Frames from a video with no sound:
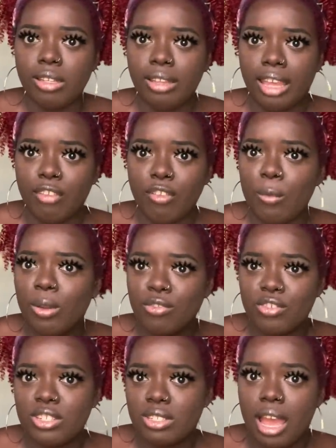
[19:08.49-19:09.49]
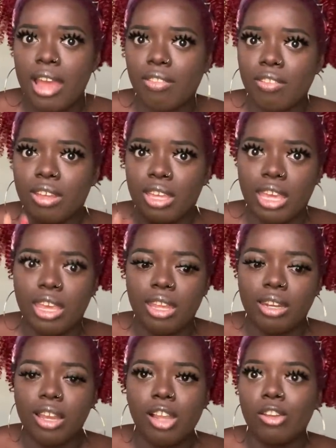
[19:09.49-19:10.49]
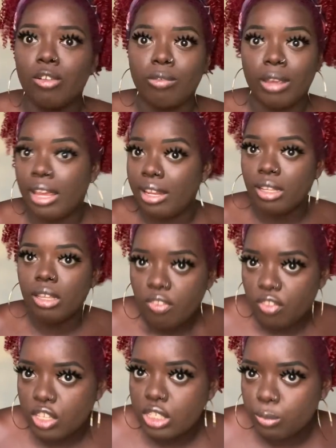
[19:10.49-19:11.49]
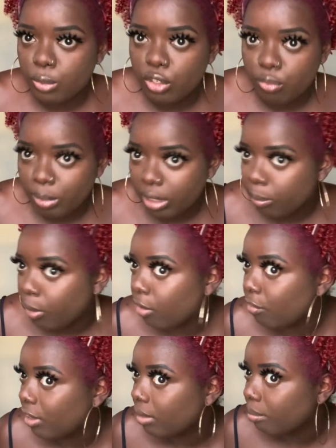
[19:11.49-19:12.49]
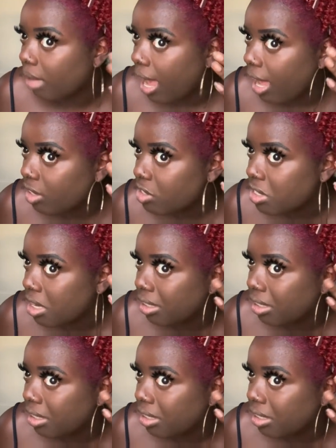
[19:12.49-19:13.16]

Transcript: Like if I would have just gotten the can color red, this would have been a perfect match.